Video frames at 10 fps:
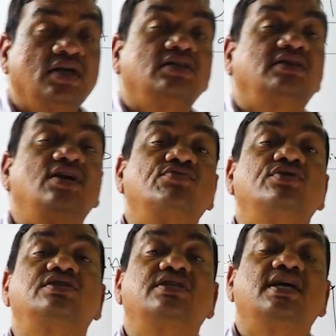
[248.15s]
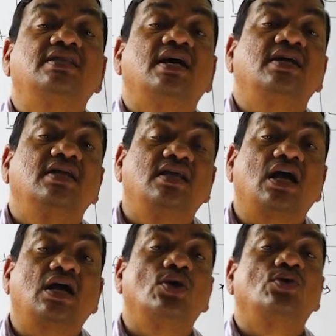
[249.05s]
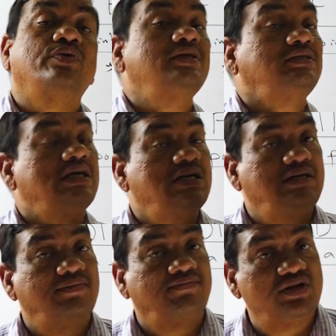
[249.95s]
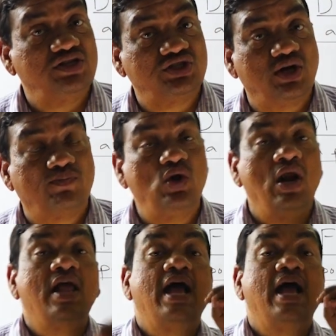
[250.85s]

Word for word: then we say that the curve is differentiable